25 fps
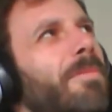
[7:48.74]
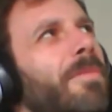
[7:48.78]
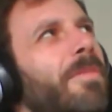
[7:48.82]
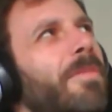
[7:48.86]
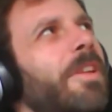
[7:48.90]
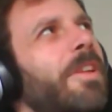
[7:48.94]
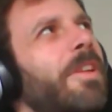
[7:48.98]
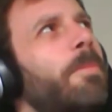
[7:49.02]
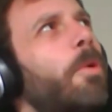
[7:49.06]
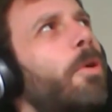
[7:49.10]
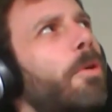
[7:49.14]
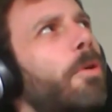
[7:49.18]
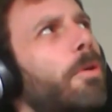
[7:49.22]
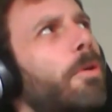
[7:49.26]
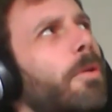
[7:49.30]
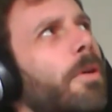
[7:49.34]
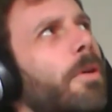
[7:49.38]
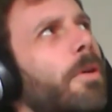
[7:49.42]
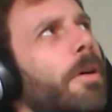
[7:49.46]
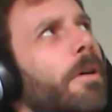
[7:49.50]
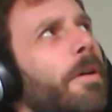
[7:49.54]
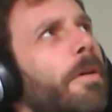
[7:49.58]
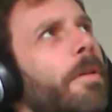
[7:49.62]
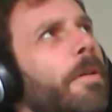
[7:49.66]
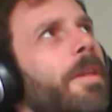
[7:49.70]

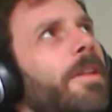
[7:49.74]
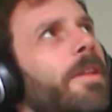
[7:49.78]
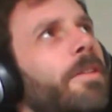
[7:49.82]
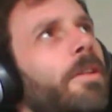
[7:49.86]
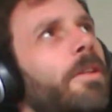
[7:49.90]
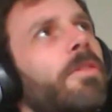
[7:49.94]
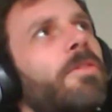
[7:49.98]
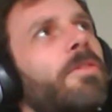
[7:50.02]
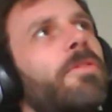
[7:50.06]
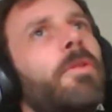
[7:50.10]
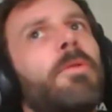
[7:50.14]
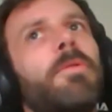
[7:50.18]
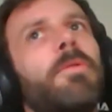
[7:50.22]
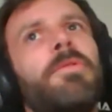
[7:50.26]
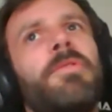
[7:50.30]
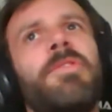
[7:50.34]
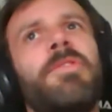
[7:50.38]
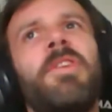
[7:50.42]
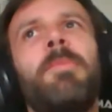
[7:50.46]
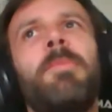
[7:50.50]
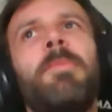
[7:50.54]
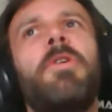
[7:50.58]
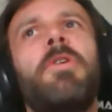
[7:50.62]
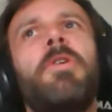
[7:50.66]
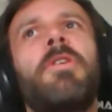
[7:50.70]
demo that installs
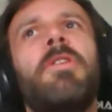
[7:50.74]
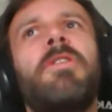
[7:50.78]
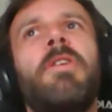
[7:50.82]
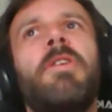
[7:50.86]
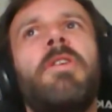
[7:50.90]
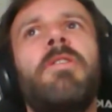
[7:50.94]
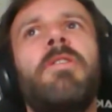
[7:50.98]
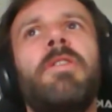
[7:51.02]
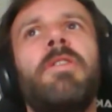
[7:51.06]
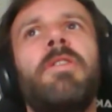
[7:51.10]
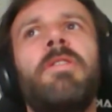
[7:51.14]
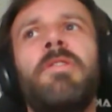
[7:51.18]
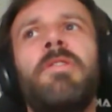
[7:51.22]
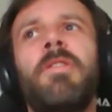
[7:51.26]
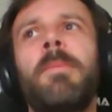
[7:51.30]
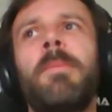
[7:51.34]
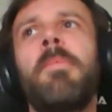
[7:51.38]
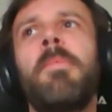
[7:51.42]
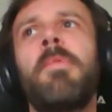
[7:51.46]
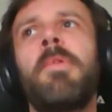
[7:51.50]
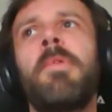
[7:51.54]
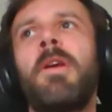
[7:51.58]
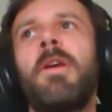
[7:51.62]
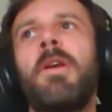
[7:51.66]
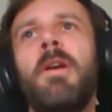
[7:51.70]
demo content is
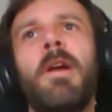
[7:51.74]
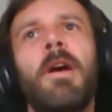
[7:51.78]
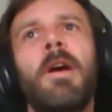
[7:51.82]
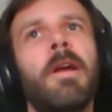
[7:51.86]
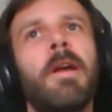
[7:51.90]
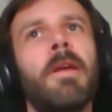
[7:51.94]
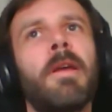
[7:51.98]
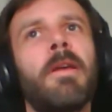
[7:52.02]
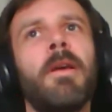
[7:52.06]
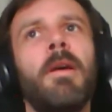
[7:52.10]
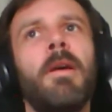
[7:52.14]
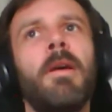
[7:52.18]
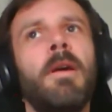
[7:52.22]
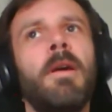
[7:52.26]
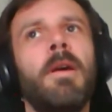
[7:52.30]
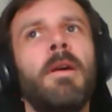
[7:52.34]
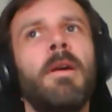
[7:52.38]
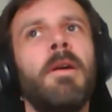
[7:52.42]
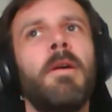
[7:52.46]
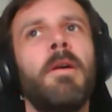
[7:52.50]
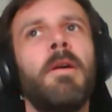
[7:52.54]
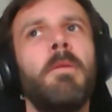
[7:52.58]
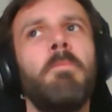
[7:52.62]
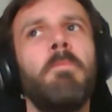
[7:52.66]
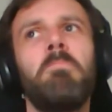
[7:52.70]
something like
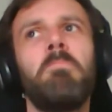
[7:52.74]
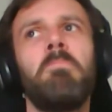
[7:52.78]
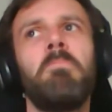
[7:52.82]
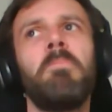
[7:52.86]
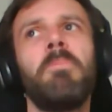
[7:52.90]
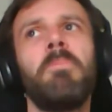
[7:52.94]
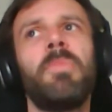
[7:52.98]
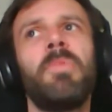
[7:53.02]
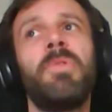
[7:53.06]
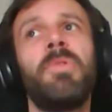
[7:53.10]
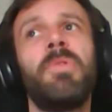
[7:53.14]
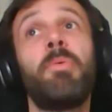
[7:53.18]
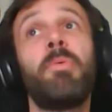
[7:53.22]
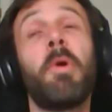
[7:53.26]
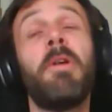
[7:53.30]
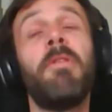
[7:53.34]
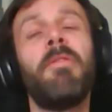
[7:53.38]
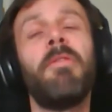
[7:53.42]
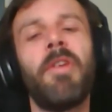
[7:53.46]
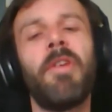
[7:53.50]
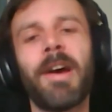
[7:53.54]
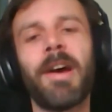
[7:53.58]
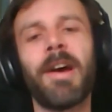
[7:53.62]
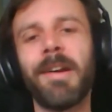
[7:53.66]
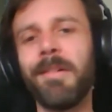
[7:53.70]

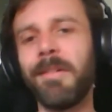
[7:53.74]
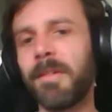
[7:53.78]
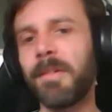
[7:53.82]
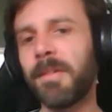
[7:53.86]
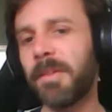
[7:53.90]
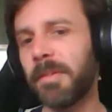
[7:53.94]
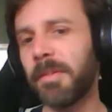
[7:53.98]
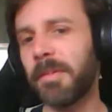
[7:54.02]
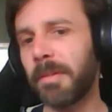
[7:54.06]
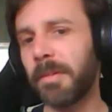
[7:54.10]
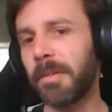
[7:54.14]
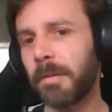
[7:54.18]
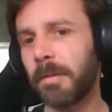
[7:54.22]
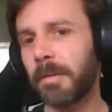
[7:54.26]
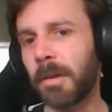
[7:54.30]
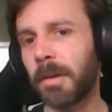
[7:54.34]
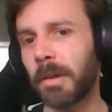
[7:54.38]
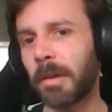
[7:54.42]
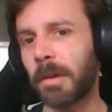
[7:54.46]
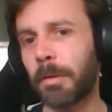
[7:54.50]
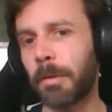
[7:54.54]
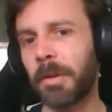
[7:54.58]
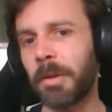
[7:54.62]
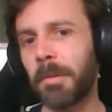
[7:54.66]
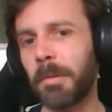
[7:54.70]
12 lines,
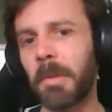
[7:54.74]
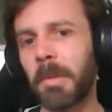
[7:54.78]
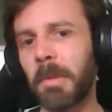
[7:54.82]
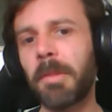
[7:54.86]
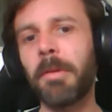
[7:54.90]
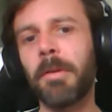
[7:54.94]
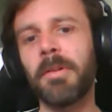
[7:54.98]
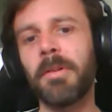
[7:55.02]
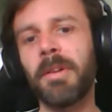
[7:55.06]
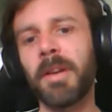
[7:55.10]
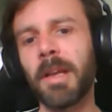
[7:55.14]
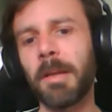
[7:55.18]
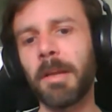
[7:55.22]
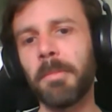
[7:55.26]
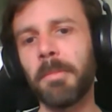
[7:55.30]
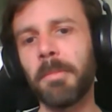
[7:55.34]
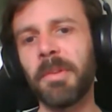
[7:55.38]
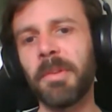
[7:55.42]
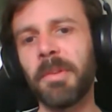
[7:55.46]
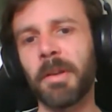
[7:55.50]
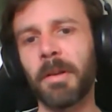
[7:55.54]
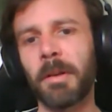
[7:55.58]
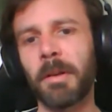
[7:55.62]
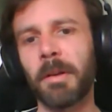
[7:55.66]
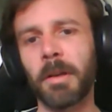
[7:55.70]
including method
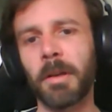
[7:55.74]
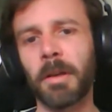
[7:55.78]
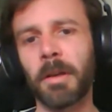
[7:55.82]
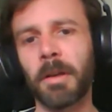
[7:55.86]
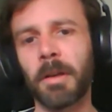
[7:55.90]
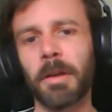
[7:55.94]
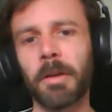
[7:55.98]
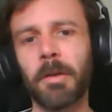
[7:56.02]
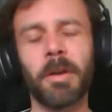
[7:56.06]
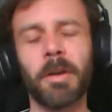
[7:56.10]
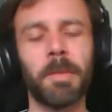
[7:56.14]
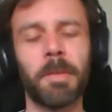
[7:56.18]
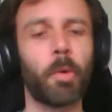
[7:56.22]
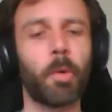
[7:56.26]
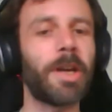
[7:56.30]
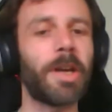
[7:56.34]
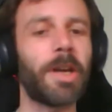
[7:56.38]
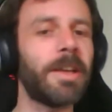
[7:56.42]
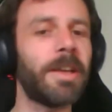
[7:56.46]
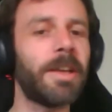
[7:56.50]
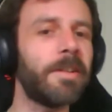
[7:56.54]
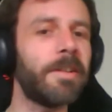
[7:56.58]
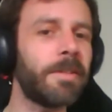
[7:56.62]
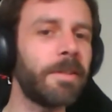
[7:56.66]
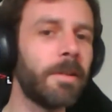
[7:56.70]
names and curly
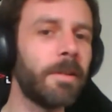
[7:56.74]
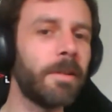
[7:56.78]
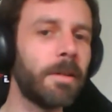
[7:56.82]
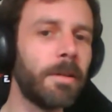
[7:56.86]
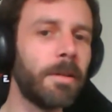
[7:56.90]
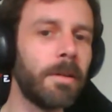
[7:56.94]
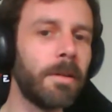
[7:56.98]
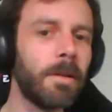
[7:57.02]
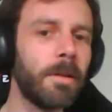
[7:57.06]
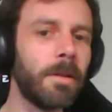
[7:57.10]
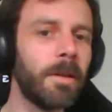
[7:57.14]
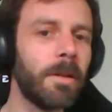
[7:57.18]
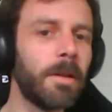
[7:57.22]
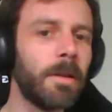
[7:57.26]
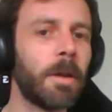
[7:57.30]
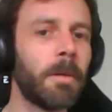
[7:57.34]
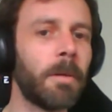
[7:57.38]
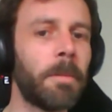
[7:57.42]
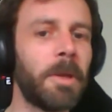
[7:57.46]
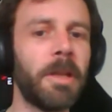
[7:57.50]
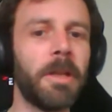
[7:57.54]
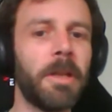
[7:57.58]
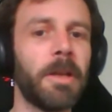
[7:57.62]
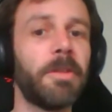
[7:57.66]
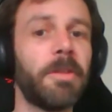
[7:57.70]
brackets,
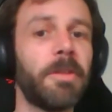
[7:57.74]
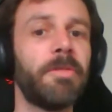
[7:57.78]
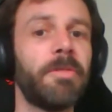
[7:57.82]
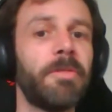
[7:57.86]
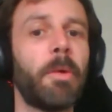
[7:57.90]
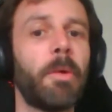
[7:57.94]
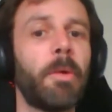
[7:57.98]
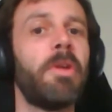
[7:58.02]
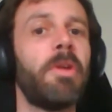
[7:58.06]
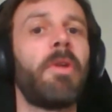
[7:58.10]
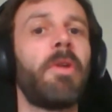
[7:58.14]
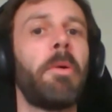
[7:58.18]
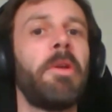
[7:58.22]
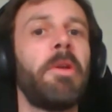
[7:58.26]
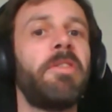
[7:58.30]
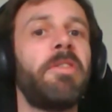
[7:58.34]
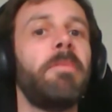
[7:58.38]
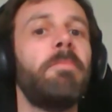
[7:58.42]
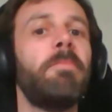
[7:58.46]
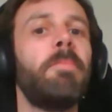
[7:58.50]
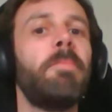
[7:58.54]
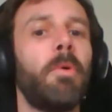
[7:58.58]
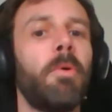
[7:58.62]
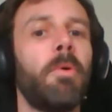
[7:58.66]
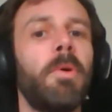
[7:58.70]
meaning it's very, very
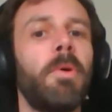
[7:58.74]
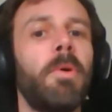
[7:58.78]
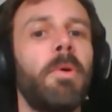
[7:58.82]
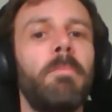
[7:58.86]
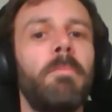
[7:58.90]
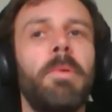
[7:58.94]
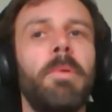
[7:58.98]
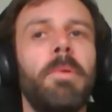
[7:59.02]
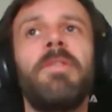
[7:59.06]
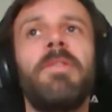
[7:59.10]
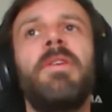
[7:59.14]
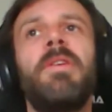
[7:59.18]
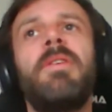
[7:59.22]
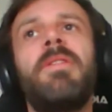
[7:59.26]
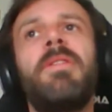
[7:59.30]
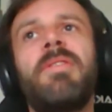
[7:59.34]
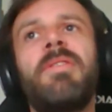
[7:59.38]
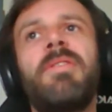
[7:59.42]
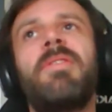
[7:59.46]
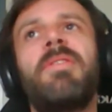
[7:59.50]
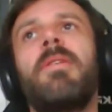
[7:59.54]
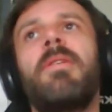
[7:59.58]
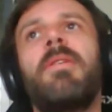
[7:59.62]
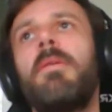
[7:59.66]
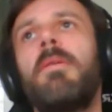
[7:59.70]
simple. But
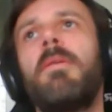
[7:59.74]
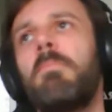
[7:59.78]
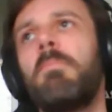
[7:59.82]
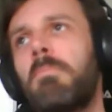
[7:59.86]
it's